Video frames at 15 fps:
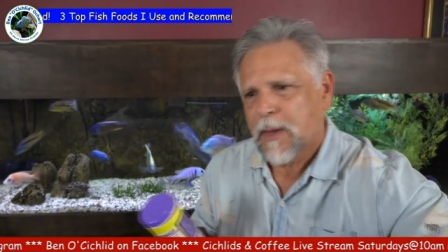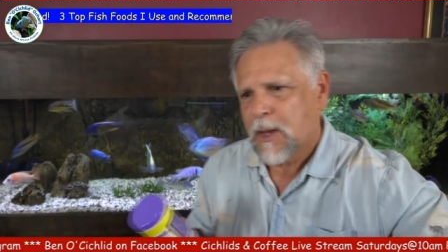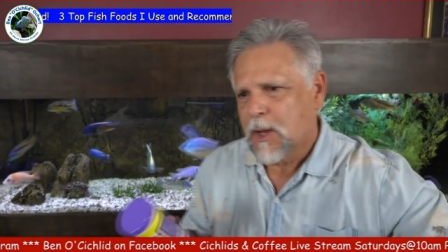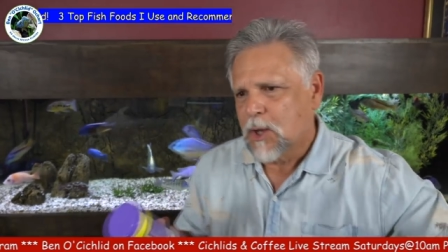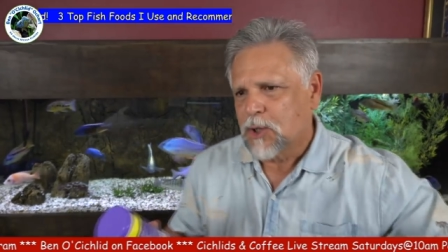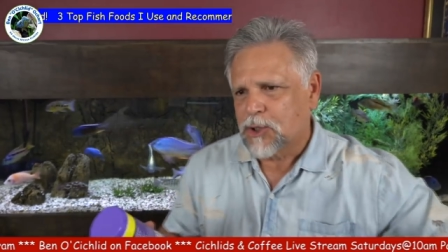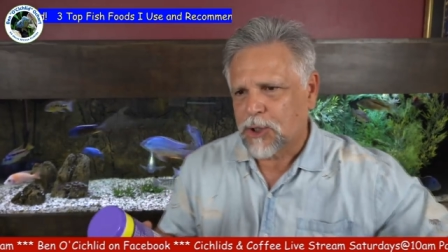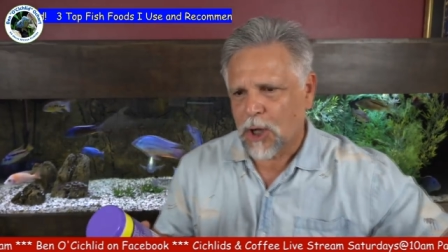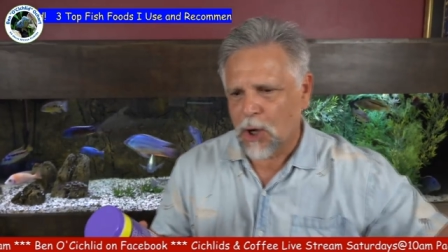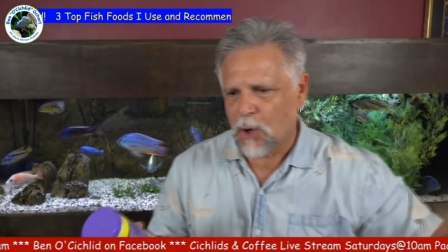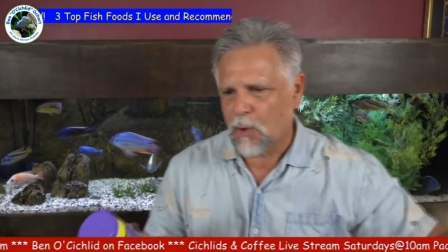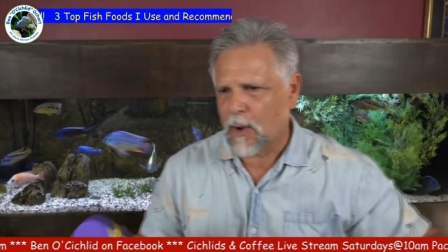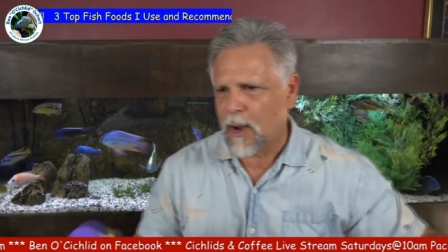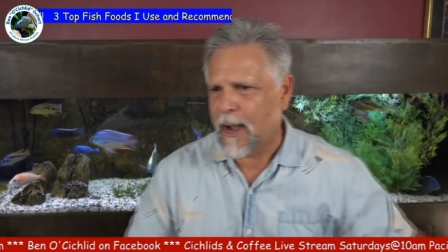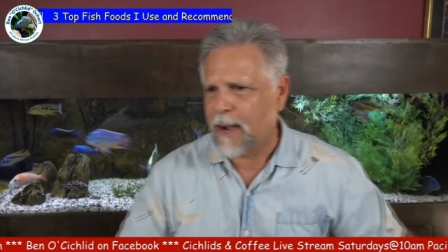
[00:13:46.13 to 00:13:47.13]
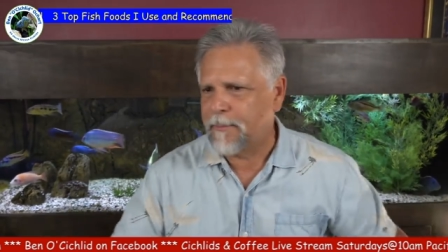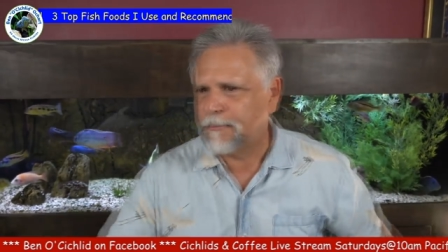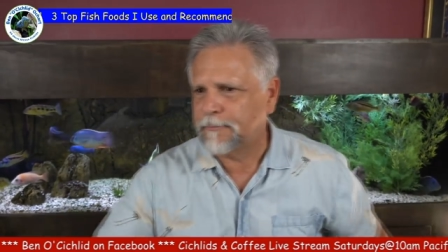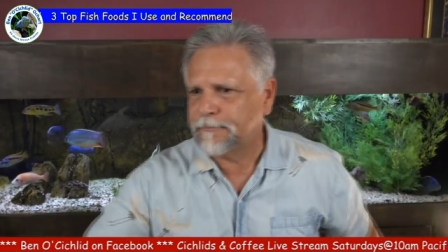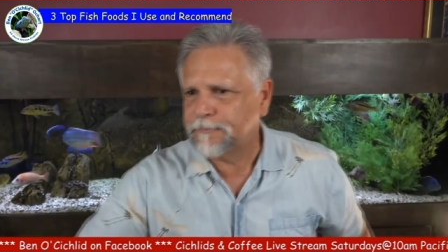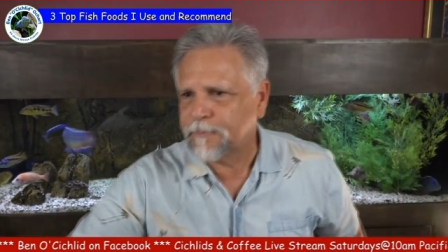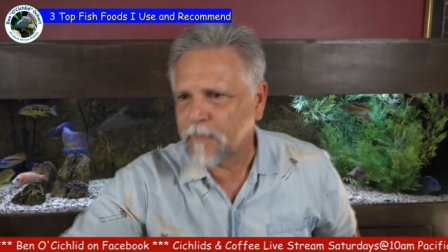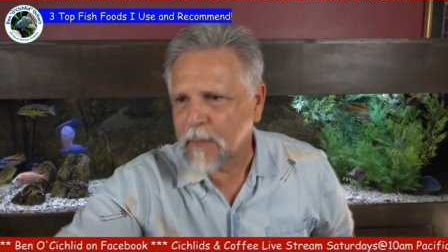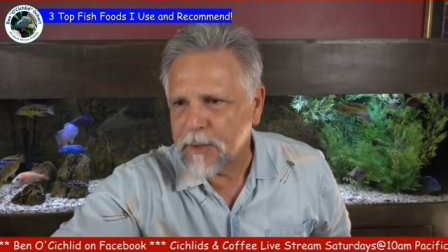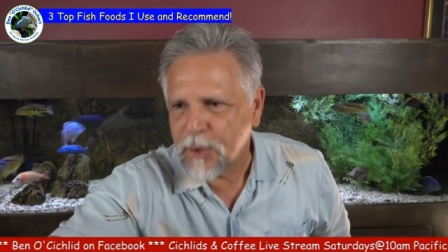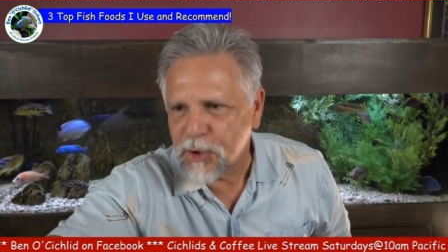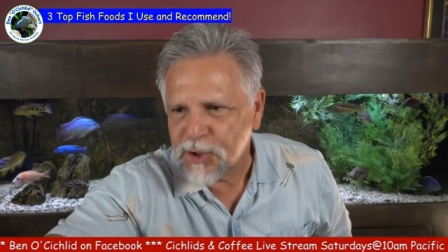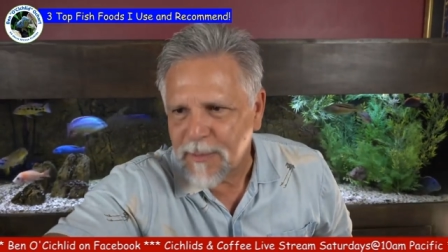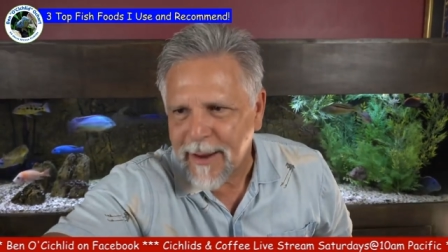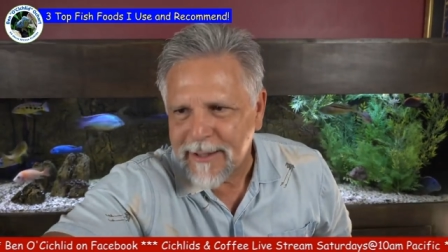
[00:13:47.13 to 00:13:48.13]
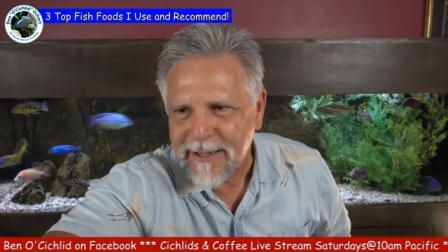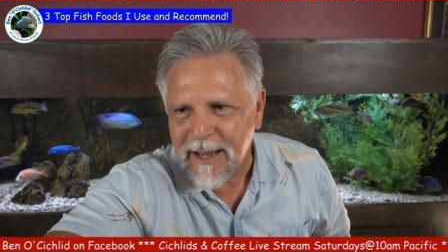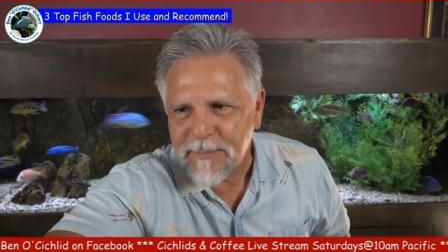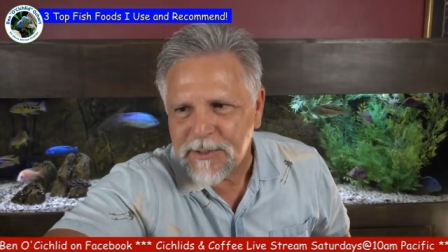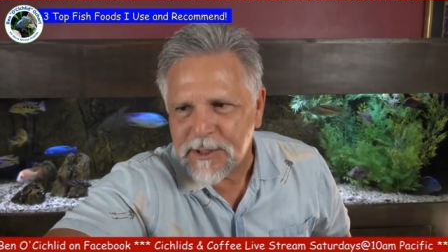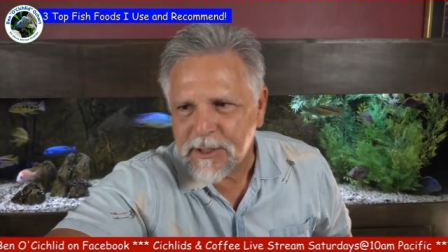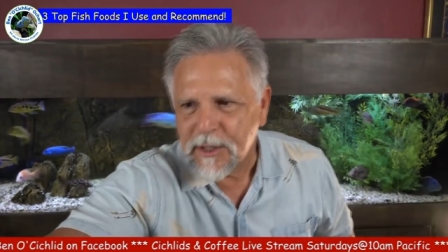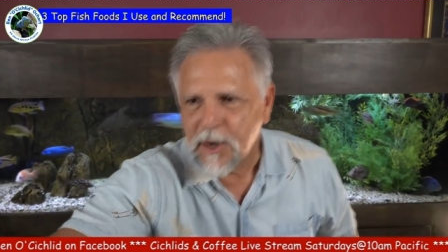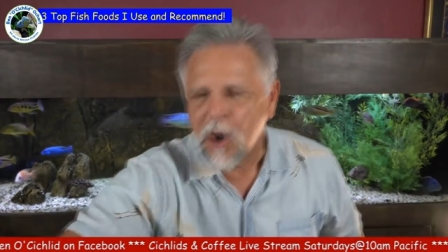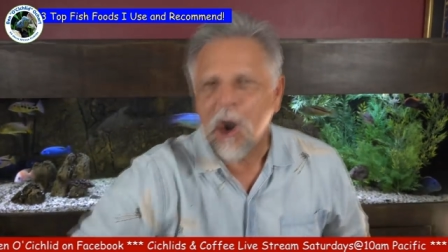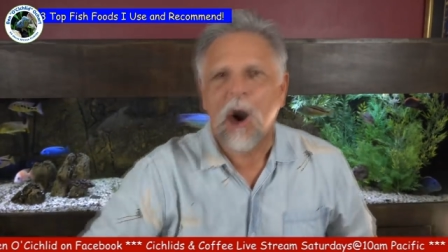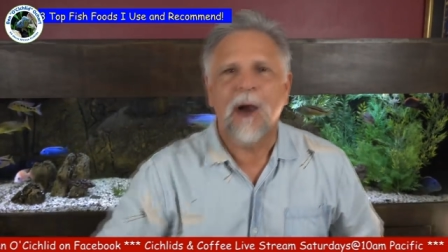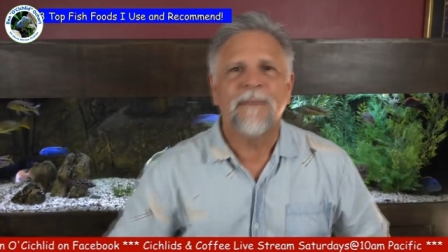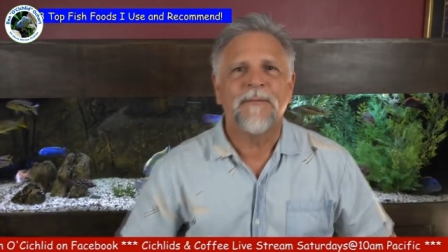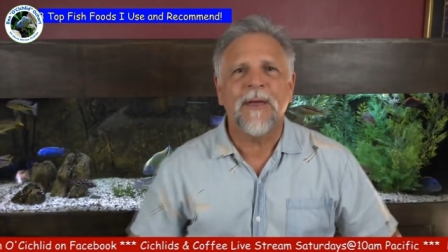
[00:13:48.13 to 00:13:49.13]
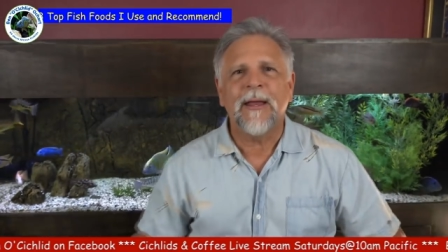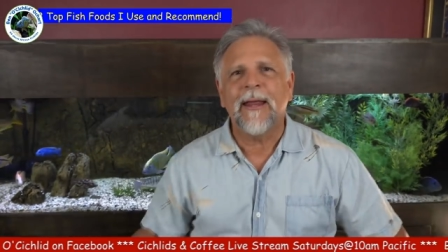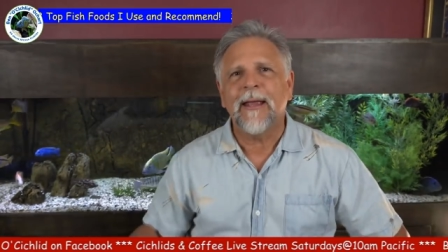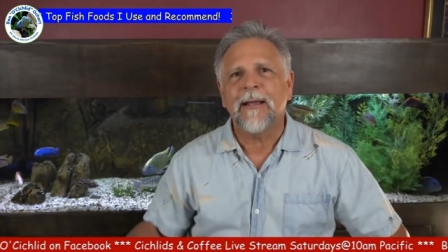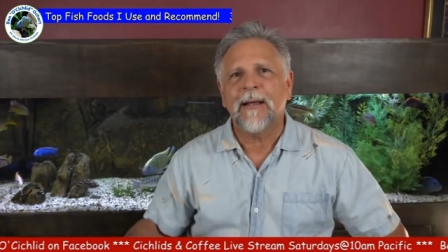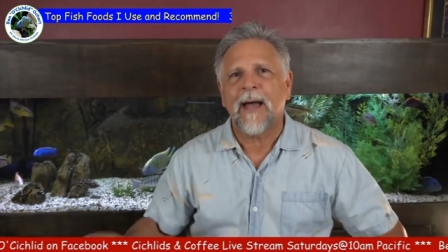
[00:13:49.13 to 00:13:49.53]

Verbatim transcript: So um, those are my tips on feeding.